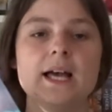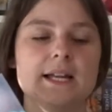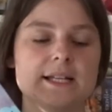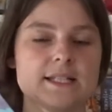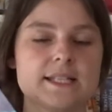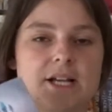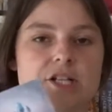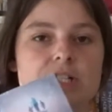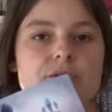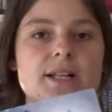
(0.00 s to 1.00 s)
This is
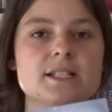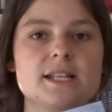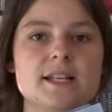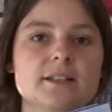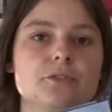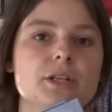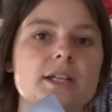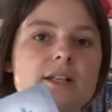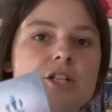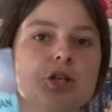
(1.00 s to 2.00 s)
actually translated into
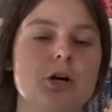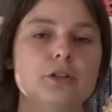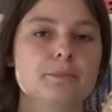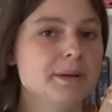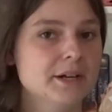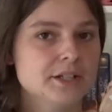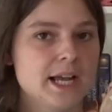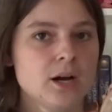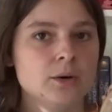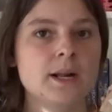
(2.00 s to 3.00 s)
English called Beer
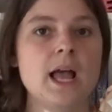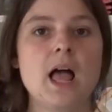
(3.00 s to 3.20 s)
Town.